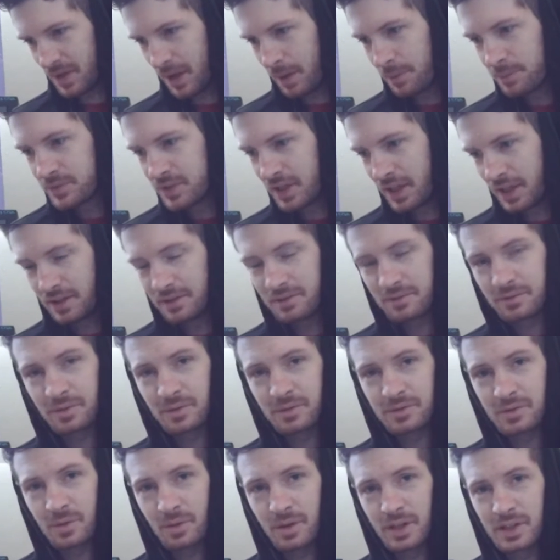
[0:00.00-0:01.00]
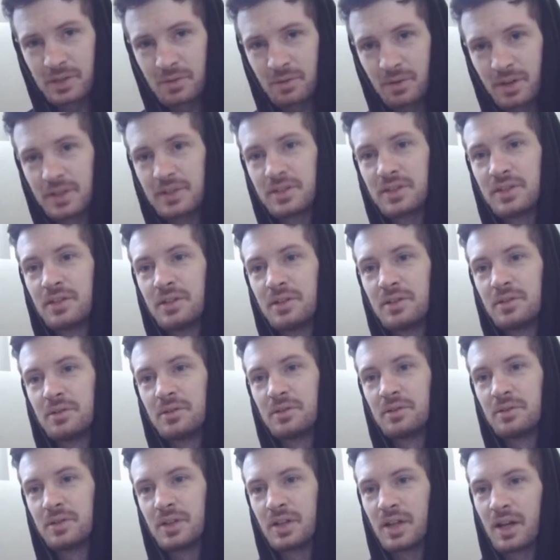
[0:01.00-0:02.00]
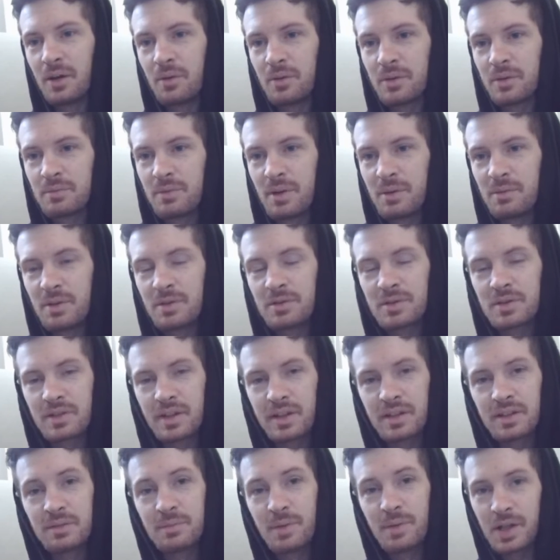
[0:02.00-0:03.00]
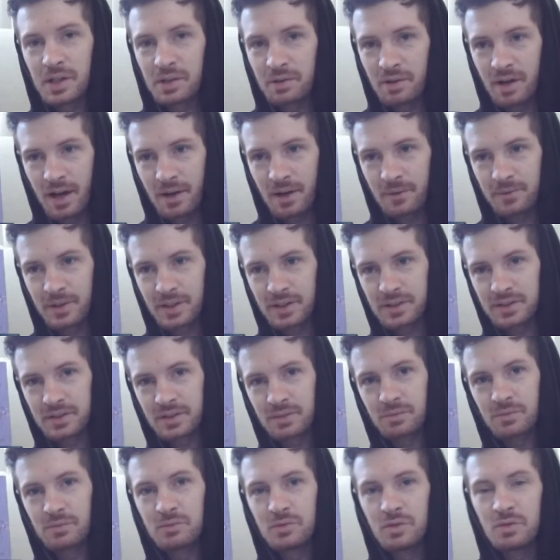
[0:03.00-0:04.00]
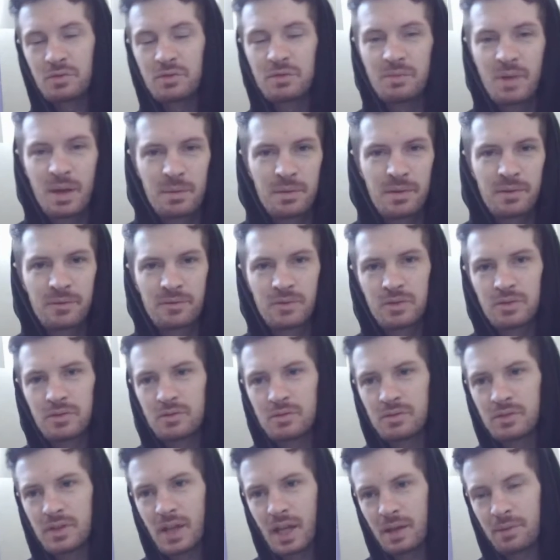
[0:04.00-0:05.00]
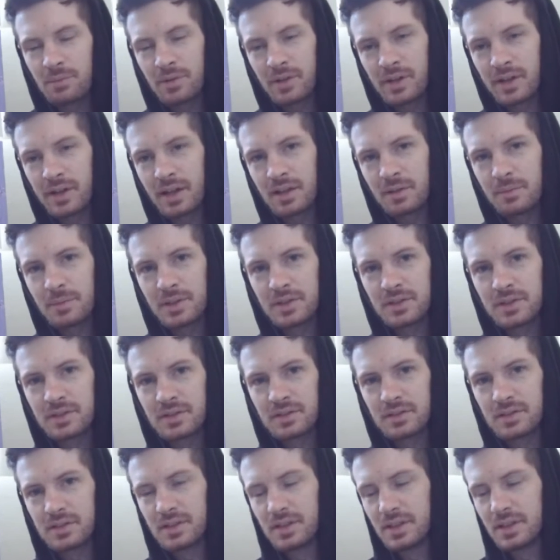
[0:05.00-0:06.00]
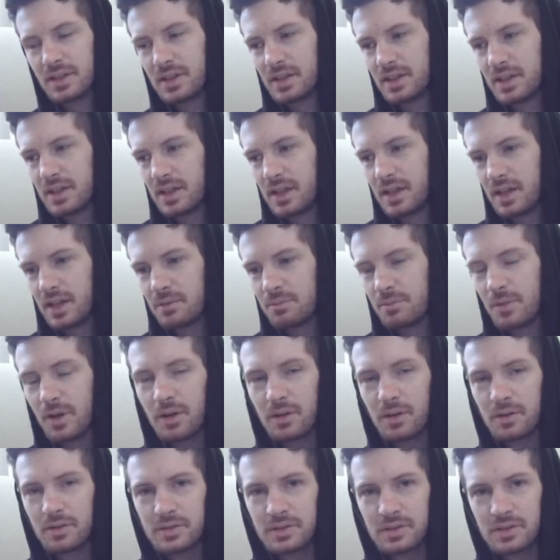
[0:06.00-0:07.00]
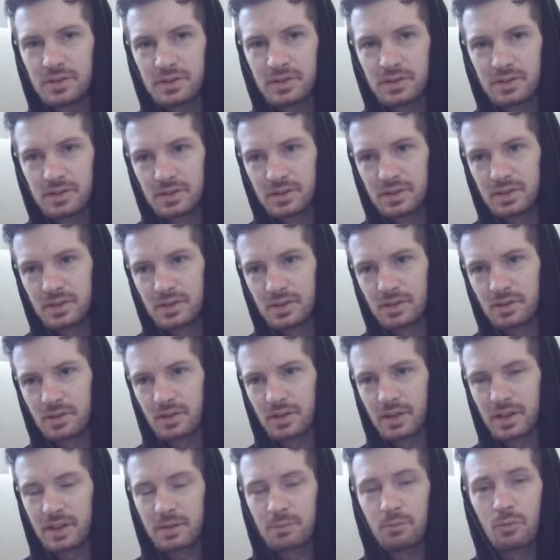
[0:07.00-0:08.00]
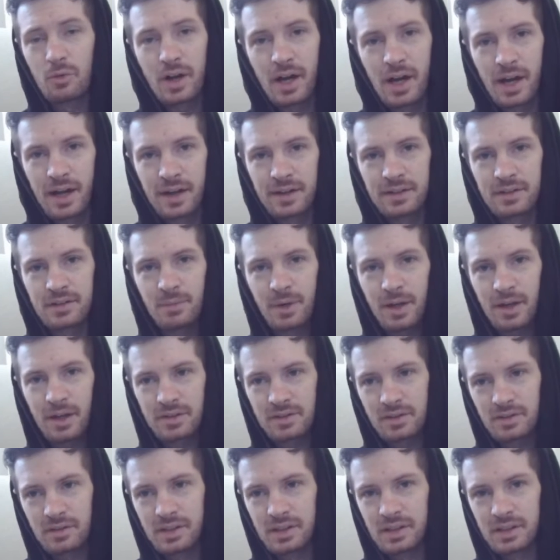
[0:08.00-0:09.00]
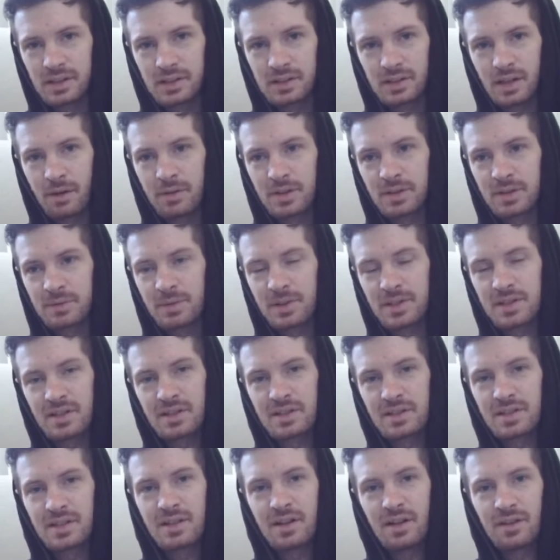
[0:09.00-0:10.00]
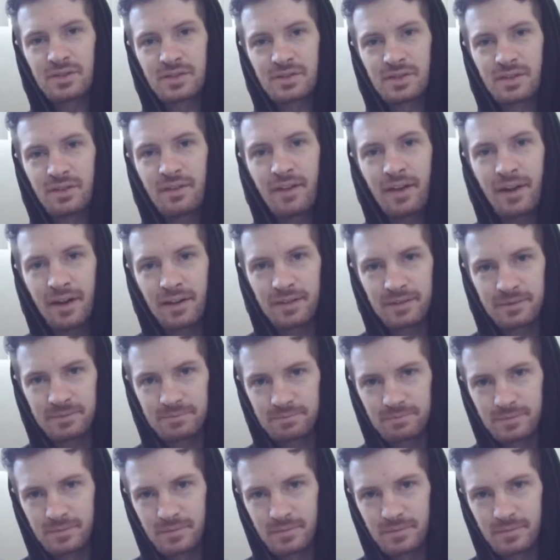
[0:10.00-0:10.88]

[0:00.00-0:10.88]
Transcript: update for 2022, with maybe slightly better graphics, maybe a few new gameplay elements and modes, or like more added to the Master League. I would have spent $60 on that